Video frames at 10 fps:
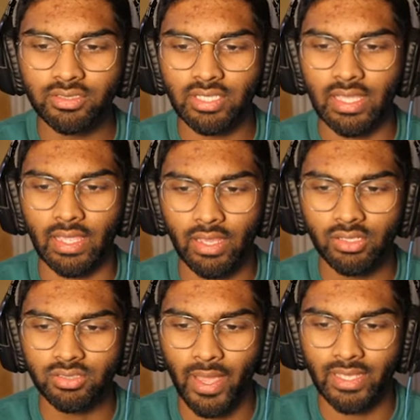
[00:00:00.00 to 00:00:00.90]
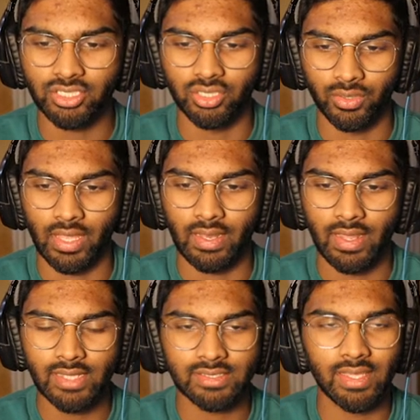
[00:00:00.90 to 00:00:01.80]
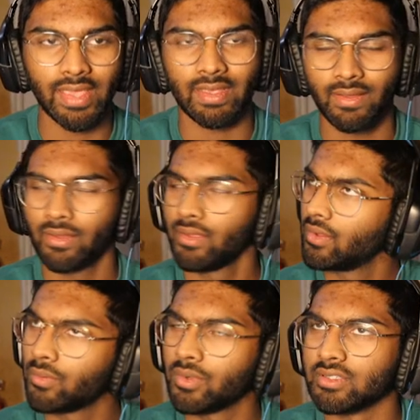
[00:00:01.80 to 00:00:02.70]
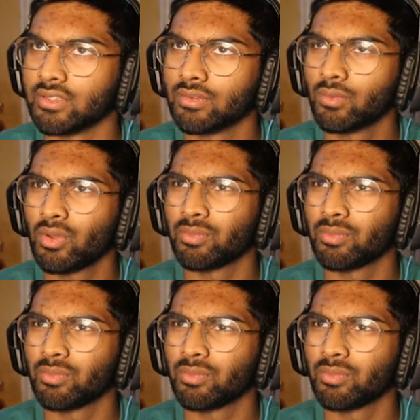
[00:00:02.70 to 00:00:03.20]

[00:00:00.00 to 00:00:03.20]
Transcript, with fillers: Look, here's the thing. Here's my issue with it. It's like, what is it?